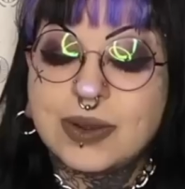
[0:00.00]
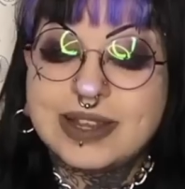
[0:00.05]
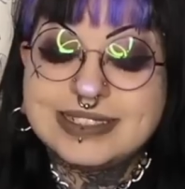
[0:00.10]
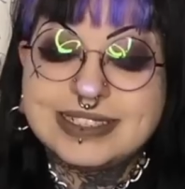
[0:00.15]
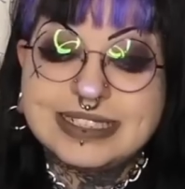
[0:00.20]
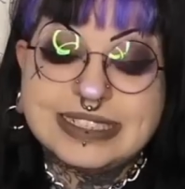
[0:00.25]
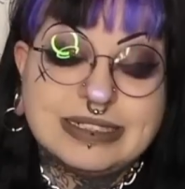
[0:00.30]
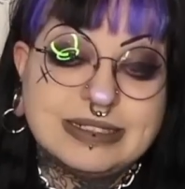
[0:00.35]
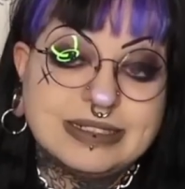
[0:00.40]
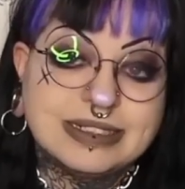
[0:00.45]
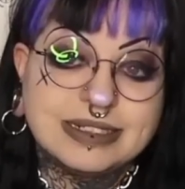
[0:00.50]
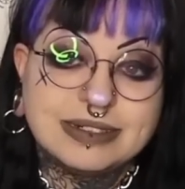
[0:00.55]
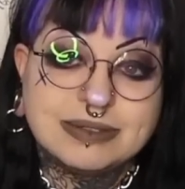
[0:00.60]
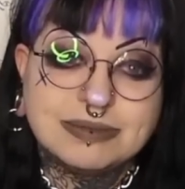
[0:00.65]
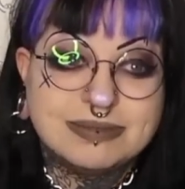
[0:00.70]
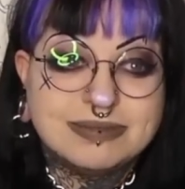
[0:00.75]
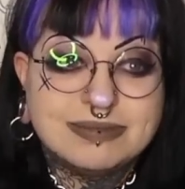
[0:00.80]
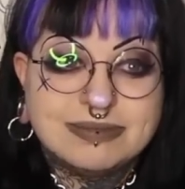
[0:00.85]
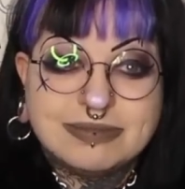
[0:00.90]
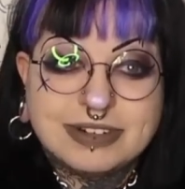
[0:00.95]
I didn't
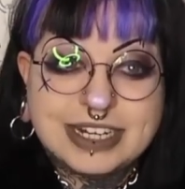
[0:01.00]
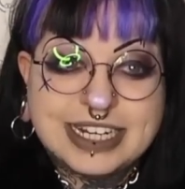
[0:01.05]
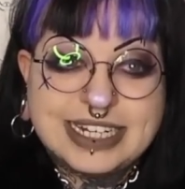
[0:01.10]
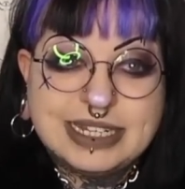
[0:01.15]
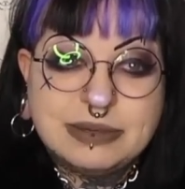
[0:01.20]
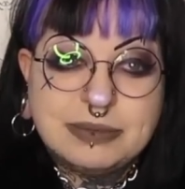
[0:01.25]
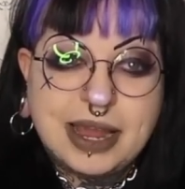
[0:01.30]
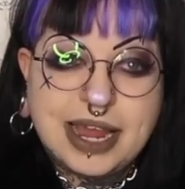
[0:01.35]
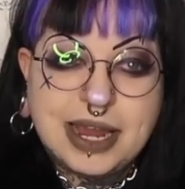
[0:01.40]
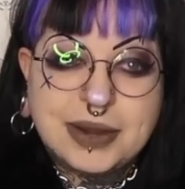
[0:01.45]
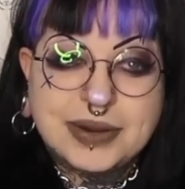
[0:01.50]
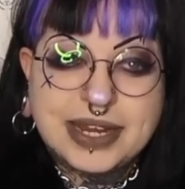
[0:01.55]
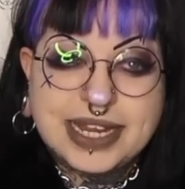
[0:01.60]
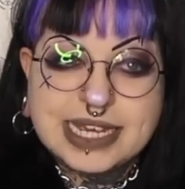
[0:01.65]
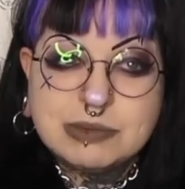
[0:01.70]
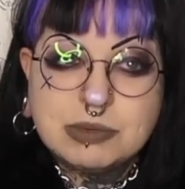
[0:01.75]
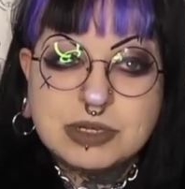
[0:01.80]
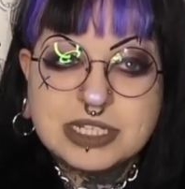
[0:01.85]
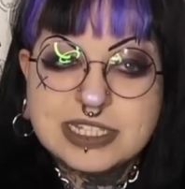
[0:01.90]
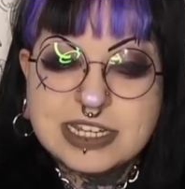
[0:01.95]
really wear it.
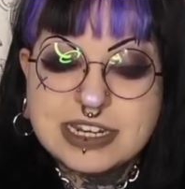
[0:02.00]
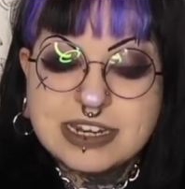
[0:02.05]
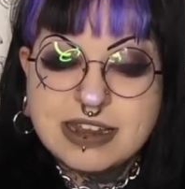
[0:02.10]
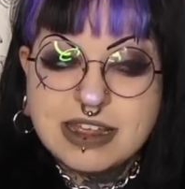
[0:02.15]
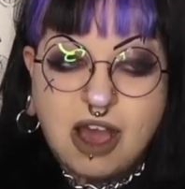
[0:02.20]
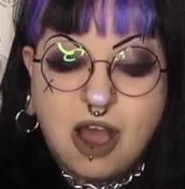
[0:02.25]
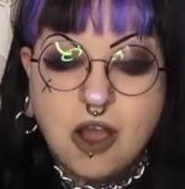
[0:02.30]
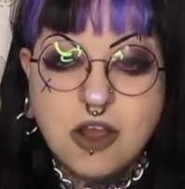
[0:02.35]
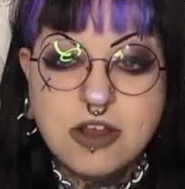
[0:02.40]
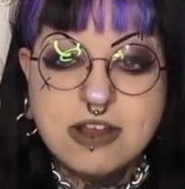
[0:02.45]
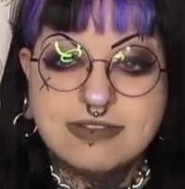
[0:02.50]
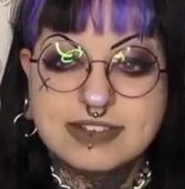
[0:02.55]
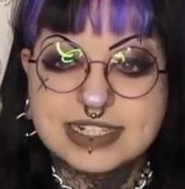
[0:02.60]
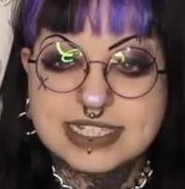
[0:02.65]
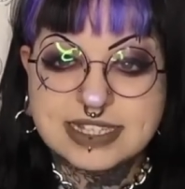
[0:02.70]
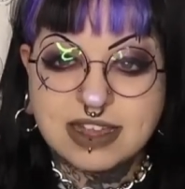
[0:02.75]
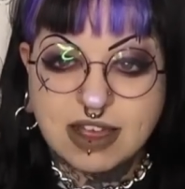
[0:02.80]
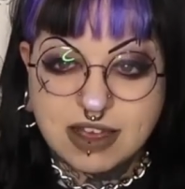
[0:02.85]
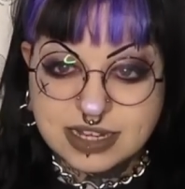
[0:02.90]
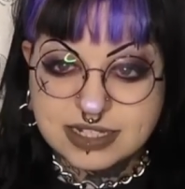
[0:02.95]
It wasn't
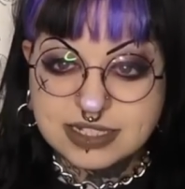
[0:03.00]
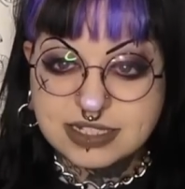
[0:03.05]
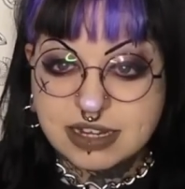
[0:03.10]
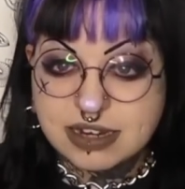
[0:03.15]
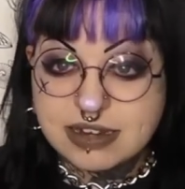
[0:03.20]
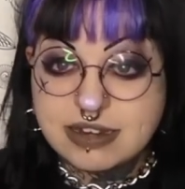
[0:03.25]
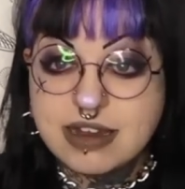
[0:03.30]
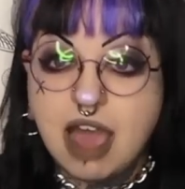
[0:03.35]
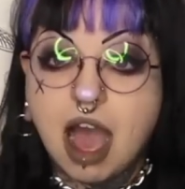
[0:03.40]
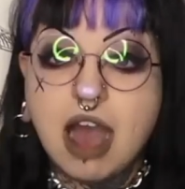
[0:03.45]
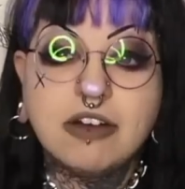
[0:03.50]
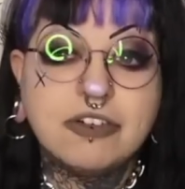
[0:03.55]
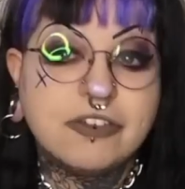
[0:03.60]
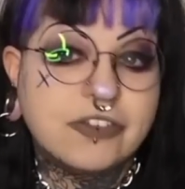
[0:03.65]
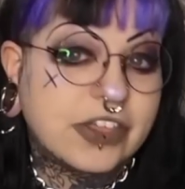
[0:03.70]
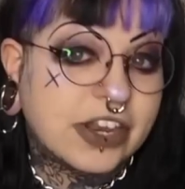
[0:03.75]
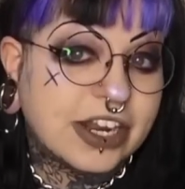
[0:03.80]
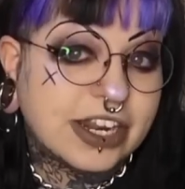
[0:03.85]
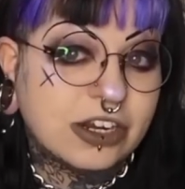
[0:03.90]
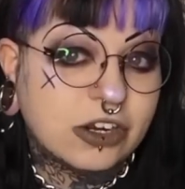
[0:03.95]
oversized enough
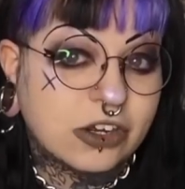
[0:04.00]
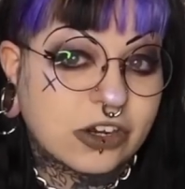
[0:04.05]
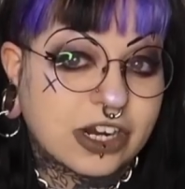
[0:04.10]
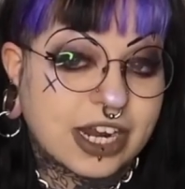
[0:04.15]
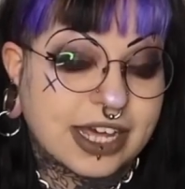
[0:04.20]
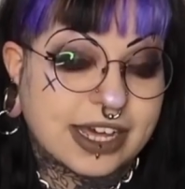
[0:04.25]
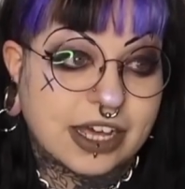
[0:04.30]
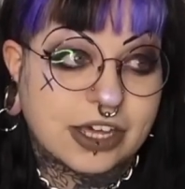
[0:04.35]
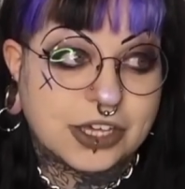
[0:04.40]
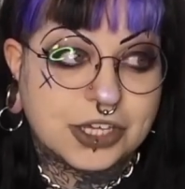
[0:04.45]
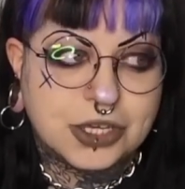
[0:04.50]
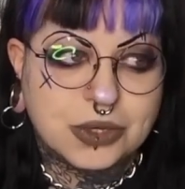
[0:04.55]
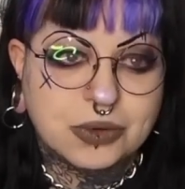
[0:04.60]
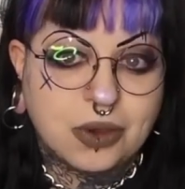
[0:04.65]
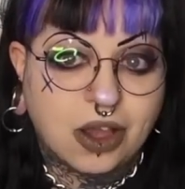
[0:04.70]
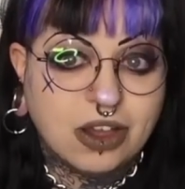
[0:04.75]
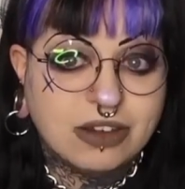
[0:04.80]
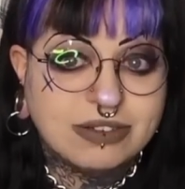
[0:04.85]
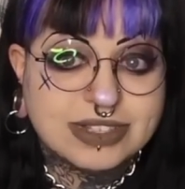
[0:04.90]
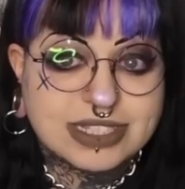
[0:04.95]
that it looked like a cute
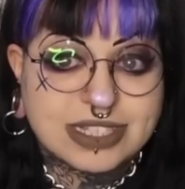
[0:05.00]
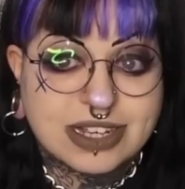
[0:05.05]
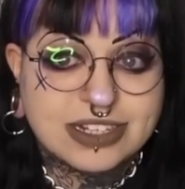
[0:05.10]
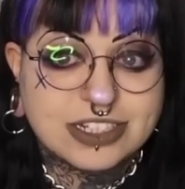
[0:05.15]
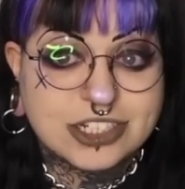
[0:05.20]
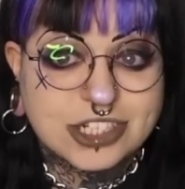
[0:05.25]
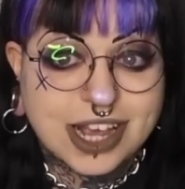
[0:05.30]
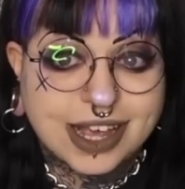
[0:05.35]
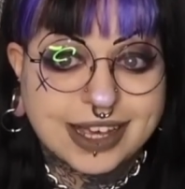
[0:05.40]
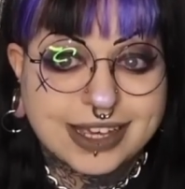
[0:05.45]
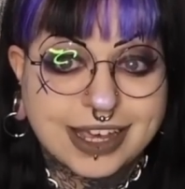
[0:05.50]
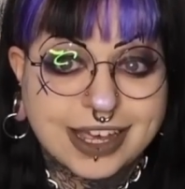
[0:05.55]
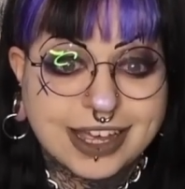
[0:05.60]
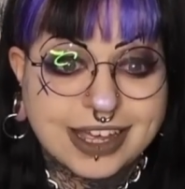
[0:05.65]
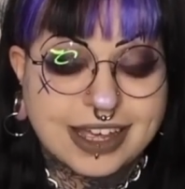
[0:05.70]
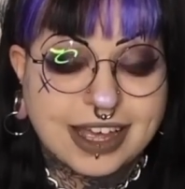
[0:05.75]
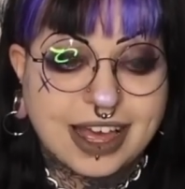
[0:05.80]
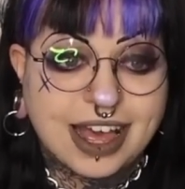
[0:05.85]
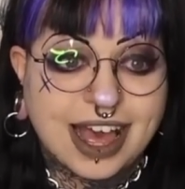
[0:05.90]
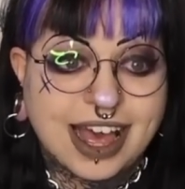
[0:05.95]
oversized
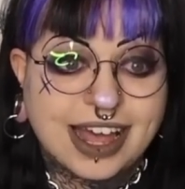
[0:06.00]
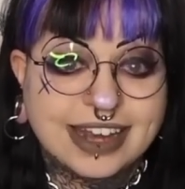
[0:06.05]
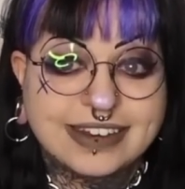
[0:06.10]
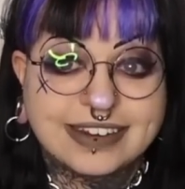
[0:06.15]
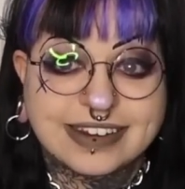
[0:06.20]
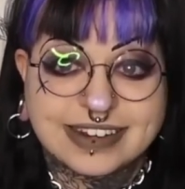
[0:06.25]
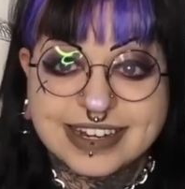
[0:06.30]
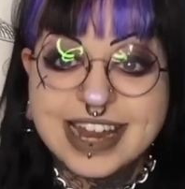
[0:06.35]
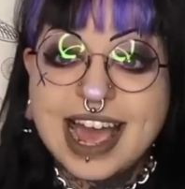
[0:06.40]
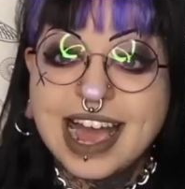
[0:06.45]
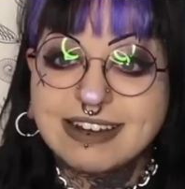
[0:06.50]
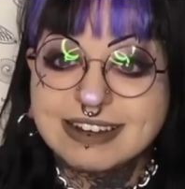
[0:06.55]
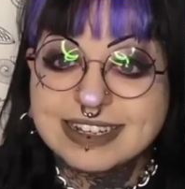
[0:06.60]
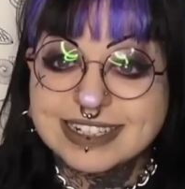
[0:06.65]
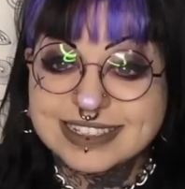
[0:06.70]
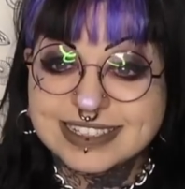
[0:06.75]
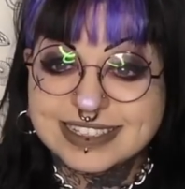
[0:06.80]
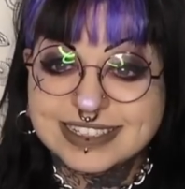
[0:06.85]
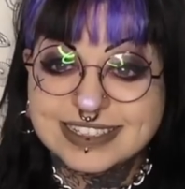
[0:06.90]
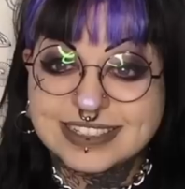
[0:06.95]
jacket, and now
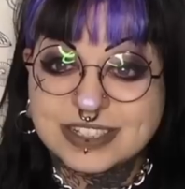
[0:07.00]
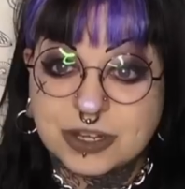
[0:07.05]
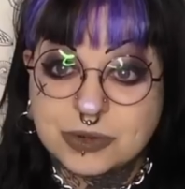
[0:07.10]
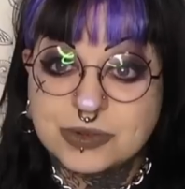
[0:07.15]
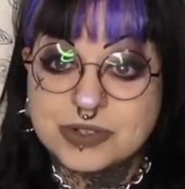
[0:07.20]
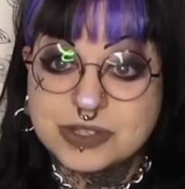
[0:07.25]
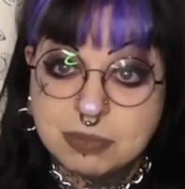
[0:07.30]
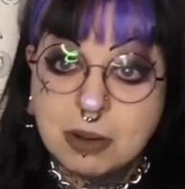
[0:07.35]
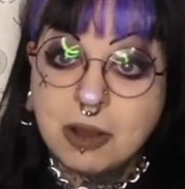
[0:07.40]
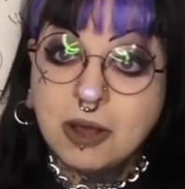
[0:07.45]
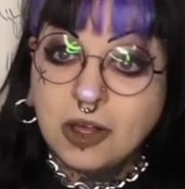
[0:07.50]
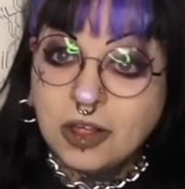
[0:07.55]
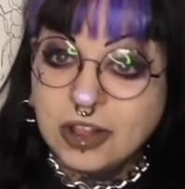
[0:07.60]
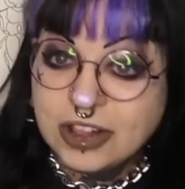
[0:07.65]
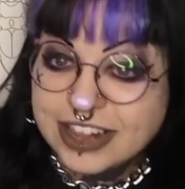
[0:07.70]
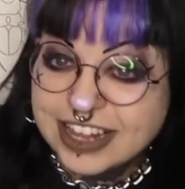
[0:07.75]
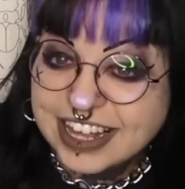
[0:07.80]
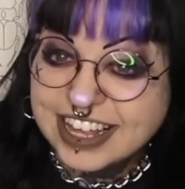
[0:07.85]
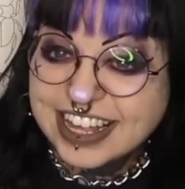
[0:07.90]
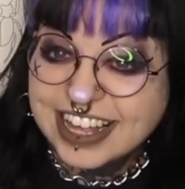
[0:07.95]
it's too
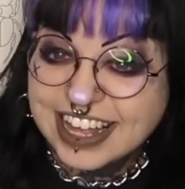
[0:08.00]
small.